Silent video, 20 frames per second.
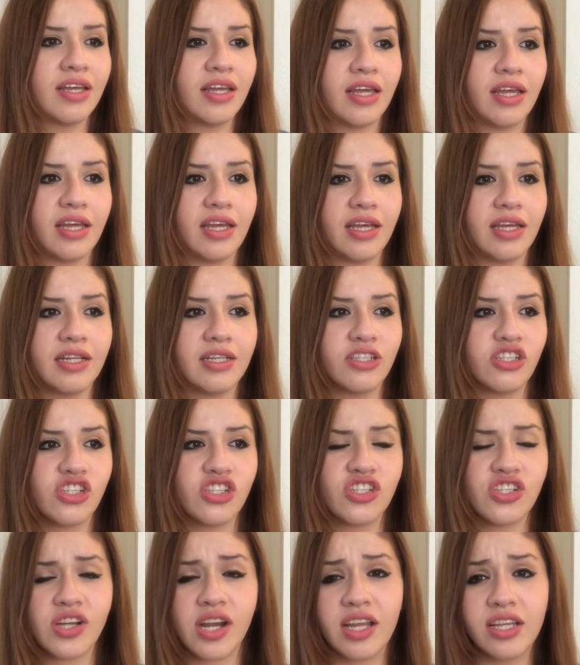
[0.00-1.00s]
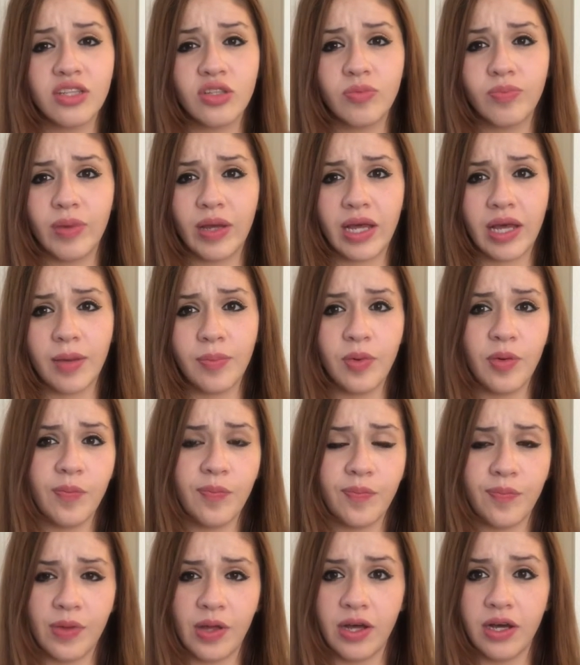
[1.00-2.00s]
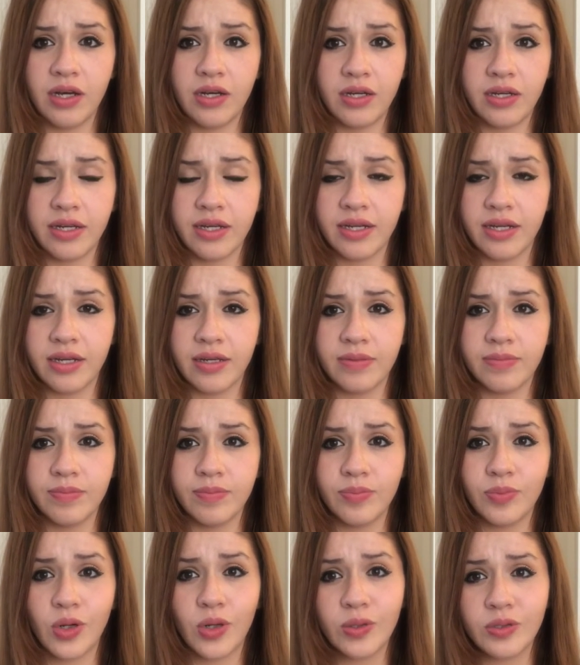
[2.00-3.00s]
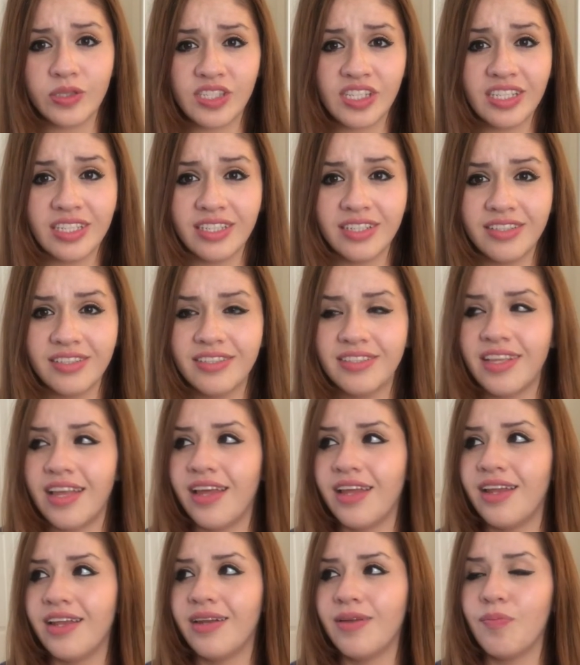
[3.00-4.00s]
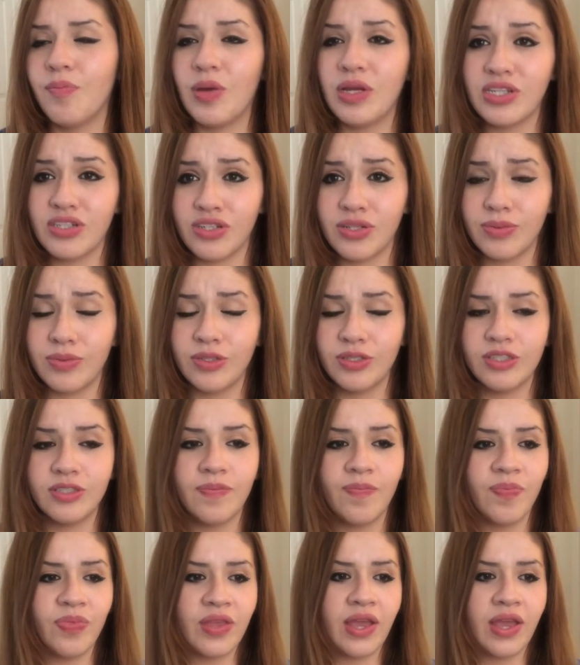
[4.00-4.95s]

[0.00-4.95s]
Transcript: and just trying to pack up on proteins and vegetables.